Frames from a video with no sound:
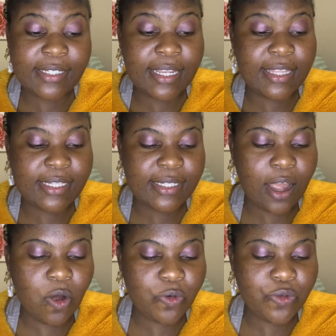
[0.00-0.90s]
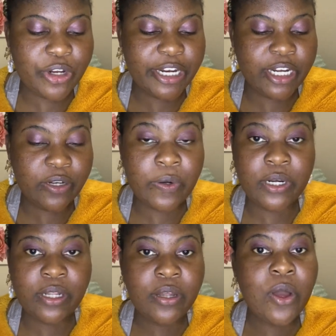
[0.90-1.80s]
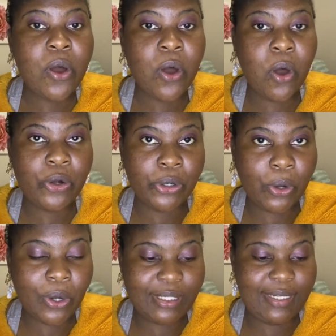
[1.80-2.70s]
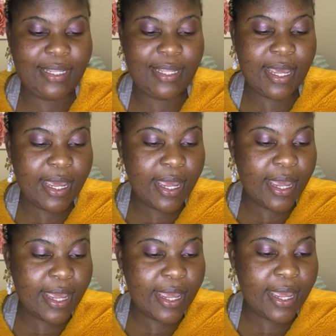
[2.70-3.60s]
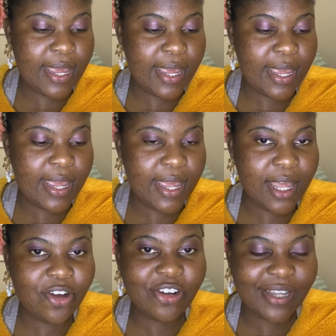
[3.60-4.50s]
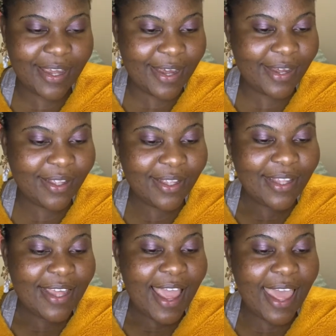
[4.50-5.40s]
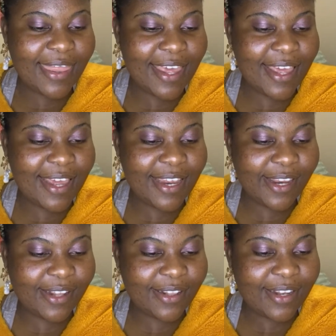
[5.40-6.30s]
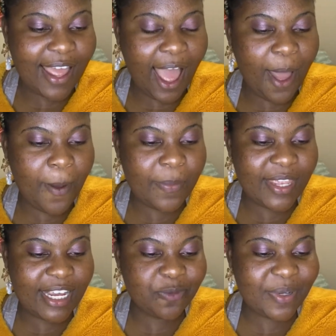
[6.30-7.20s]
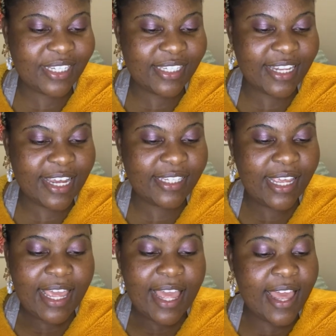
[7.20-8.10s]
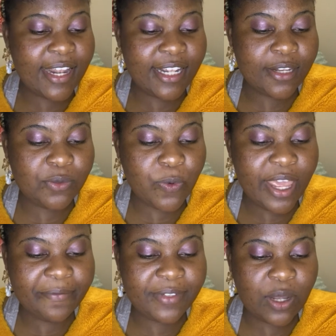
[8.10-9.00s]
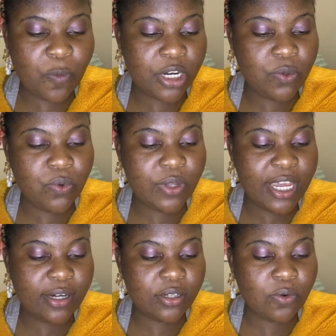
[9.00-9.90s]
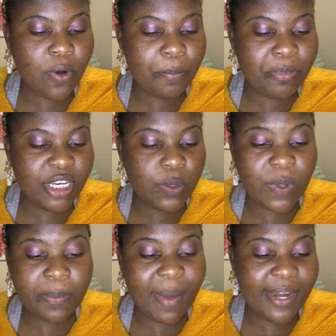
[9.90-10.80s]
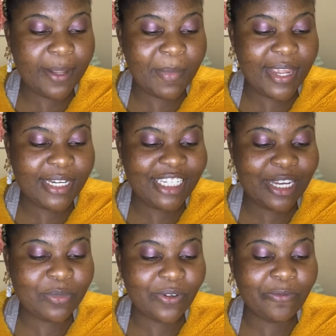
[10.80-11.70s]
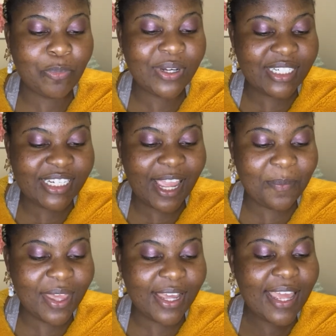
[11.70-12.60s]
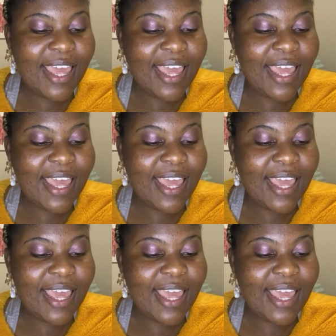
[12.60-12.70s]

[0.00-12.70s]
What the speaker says: this country illegally or not. Yeah, okay. And then the next person says, at least we have someone who can compete with Malema in terms of body shaming